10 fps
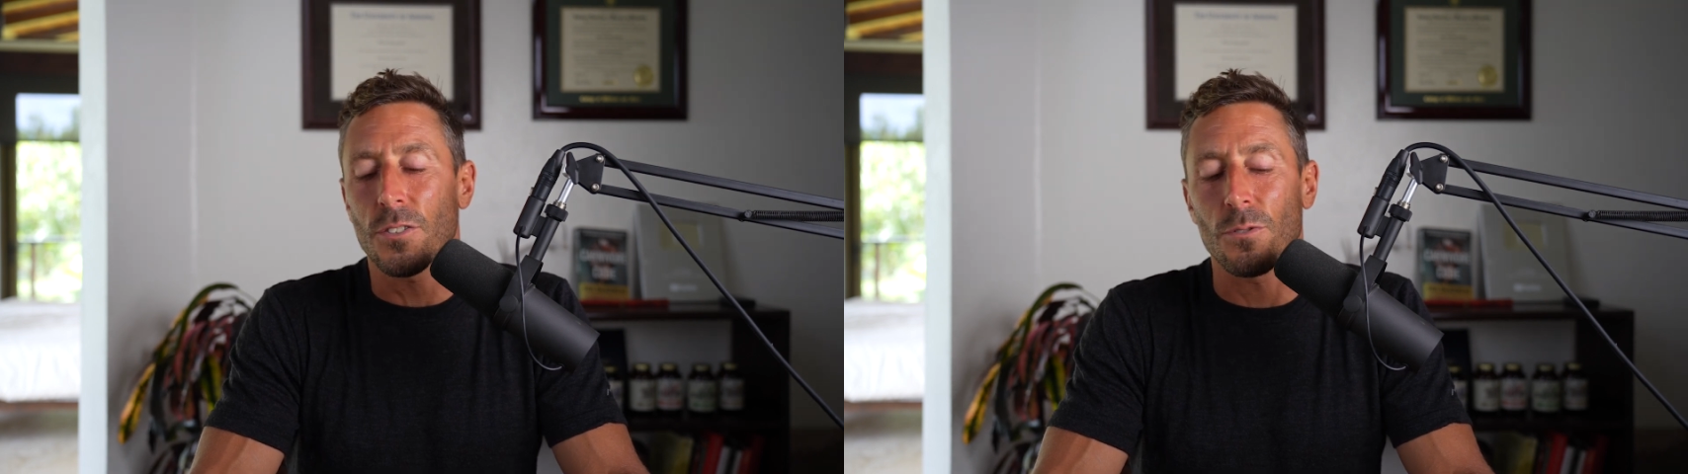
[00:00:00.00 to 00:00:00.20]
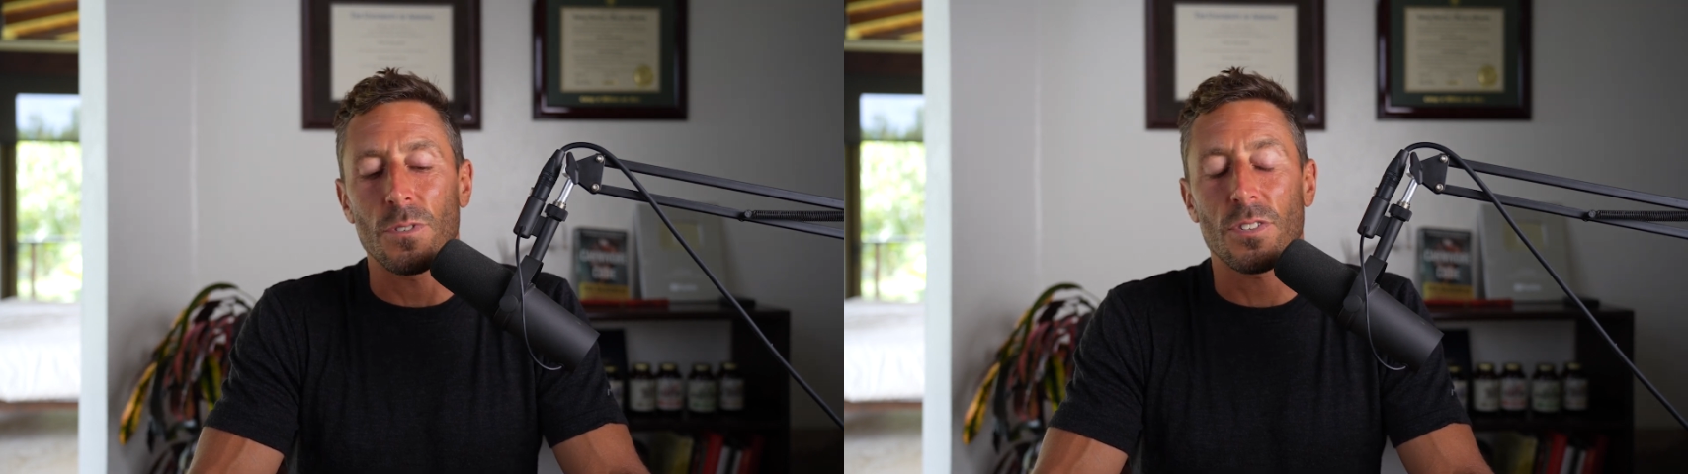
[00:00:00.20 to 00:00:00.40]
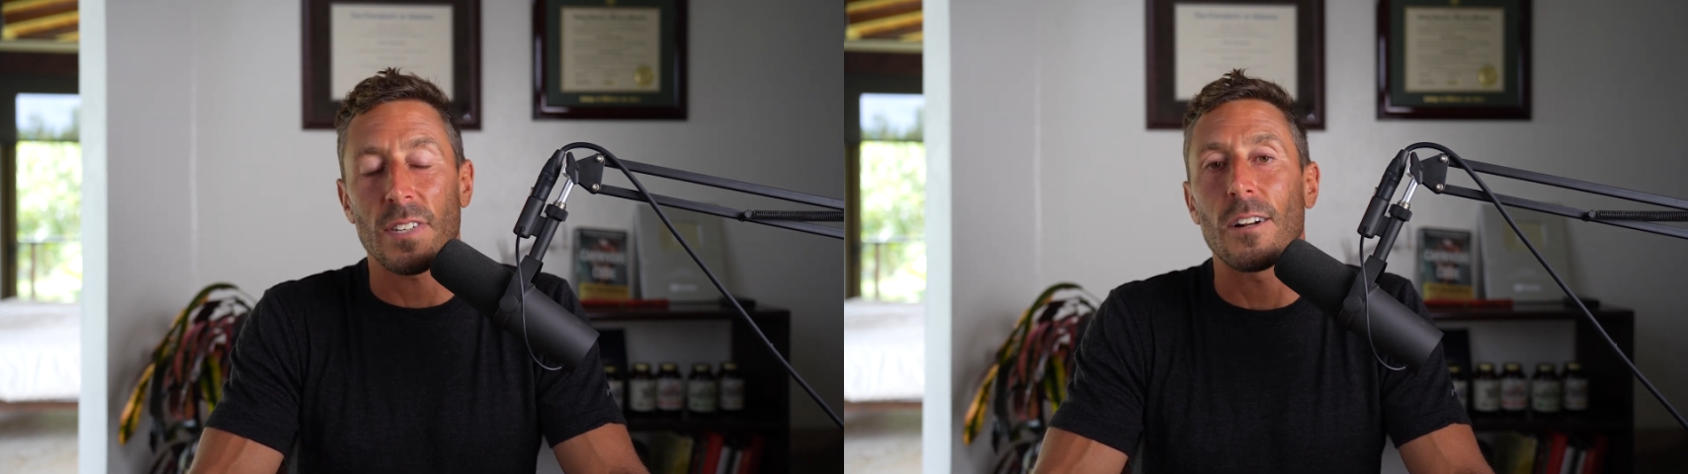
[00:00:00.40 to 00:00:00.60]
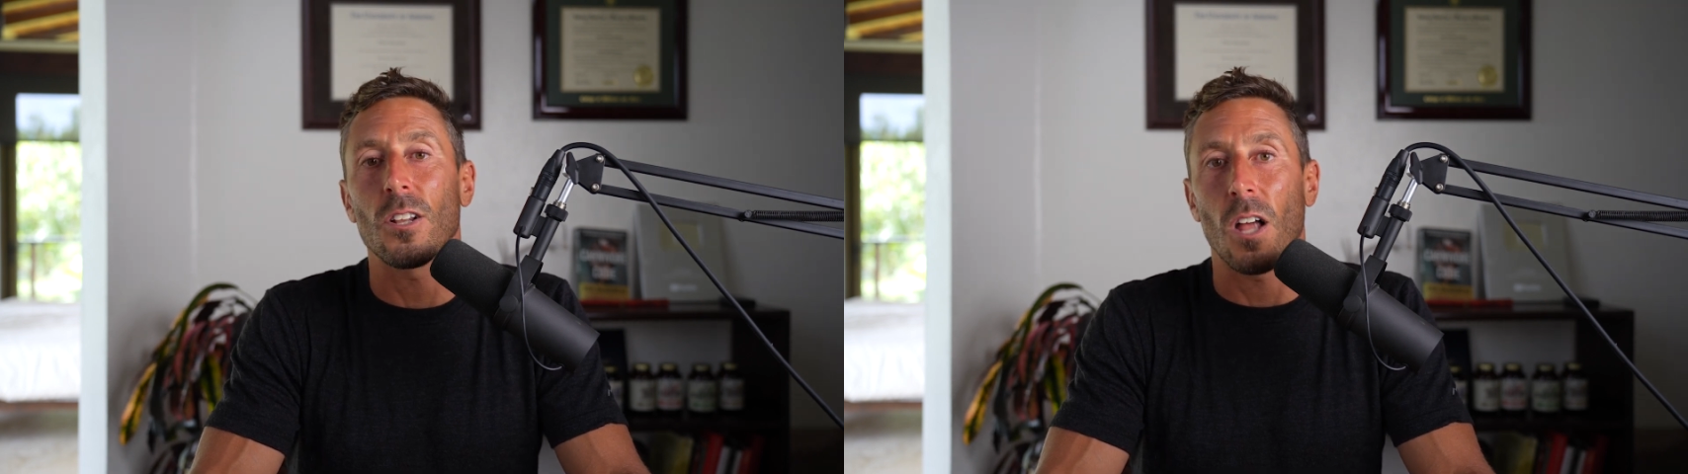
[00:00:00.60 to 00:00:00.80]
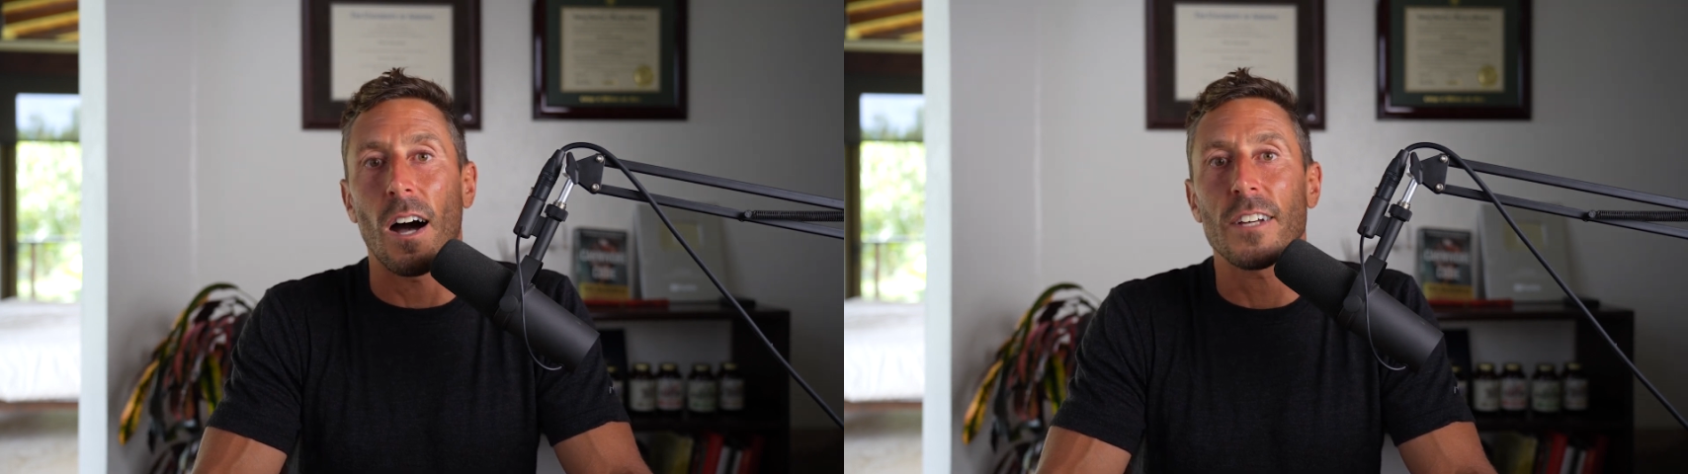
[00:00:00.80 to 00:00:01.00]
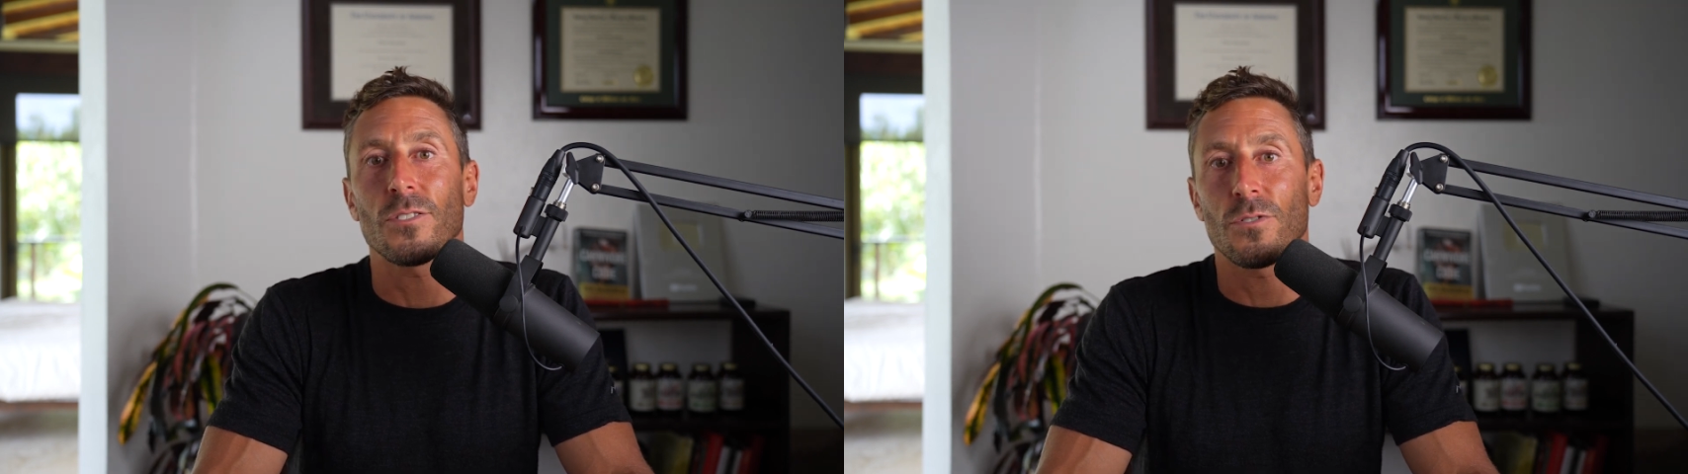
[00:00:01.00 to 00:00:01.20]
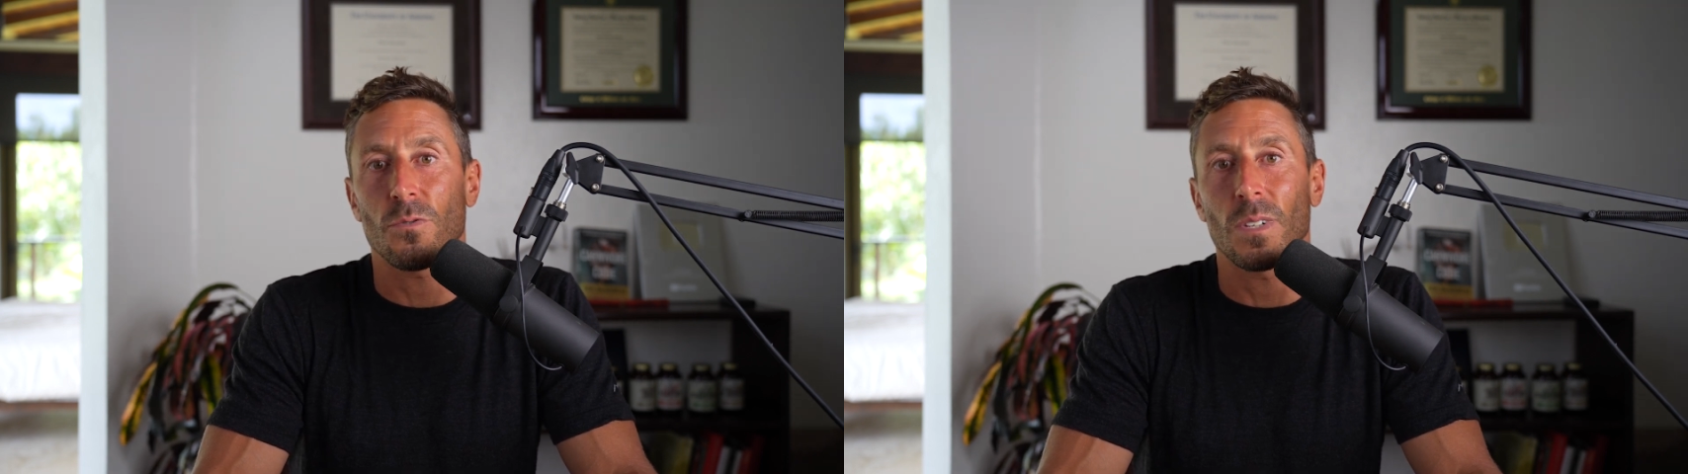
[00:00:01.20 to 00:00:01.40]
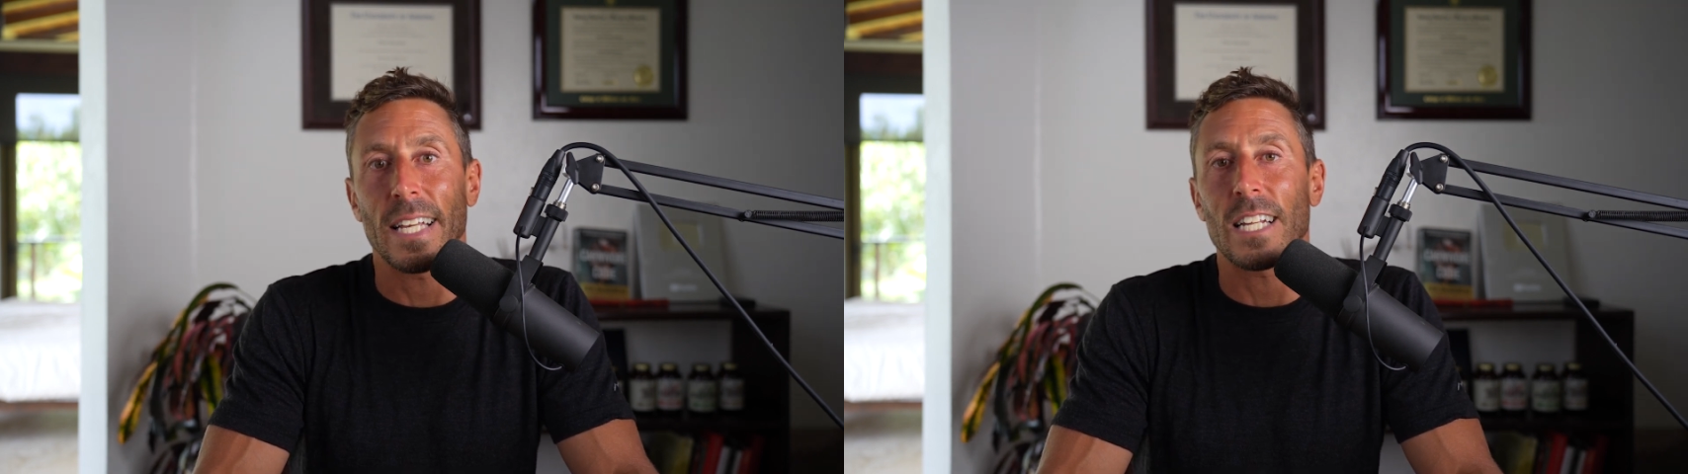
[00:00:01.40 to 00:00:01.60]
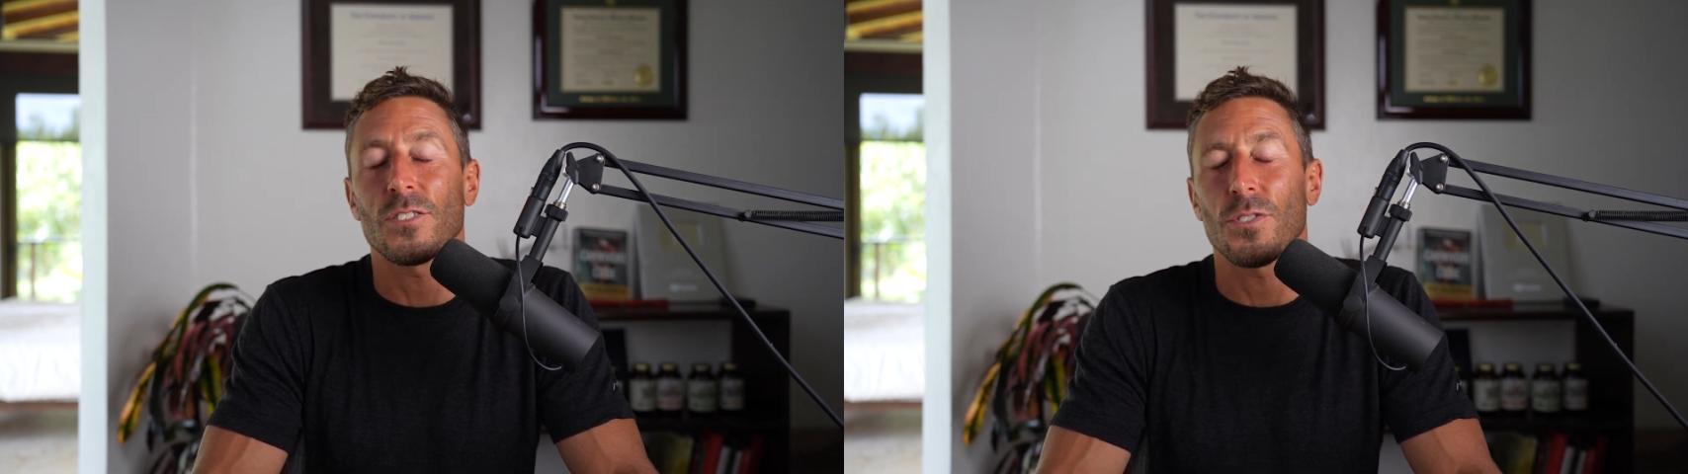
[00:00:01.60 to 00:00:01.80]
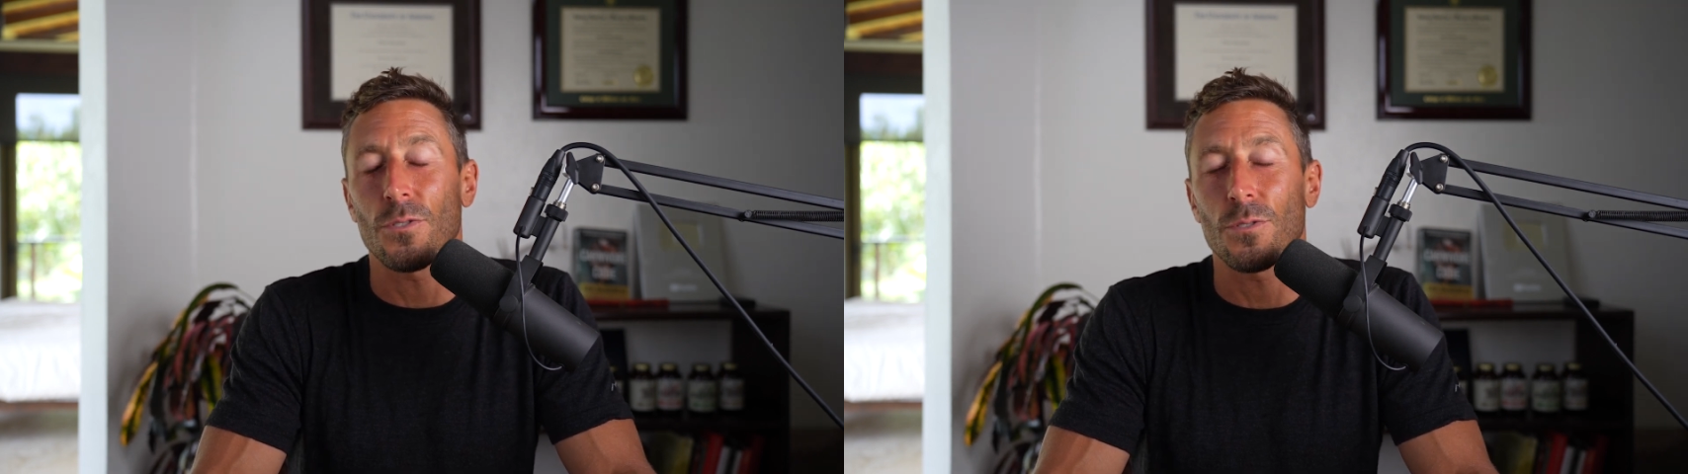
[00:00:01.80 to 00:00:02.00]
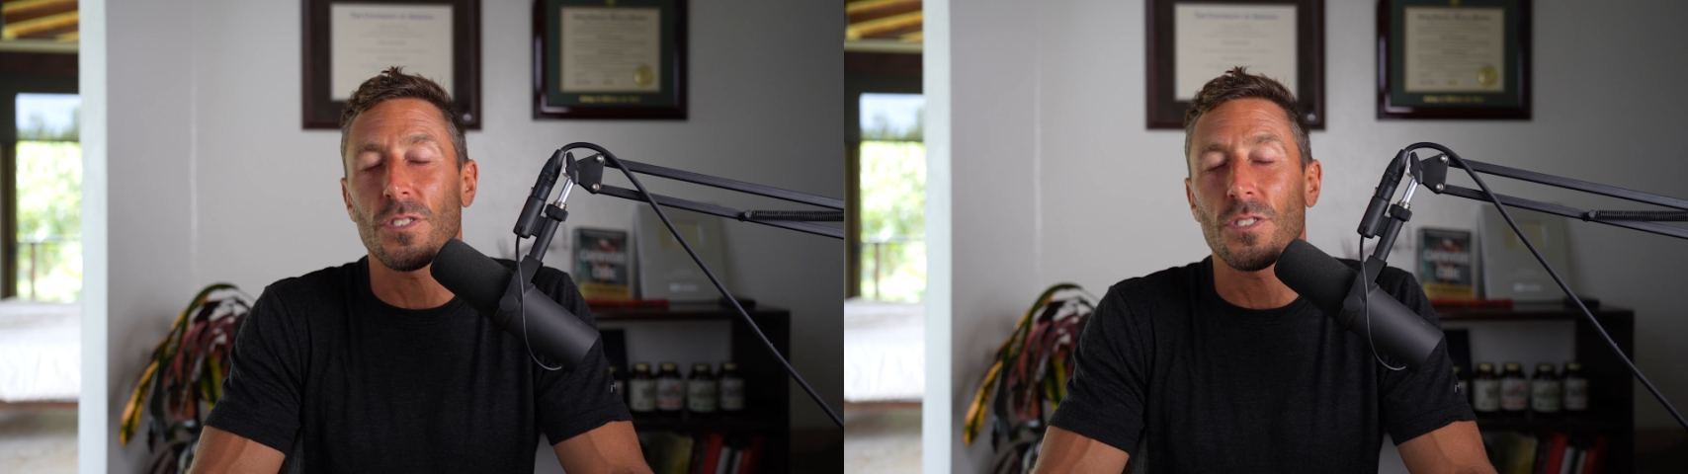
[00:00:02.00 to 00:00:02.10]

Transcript: to settle lawsuits related to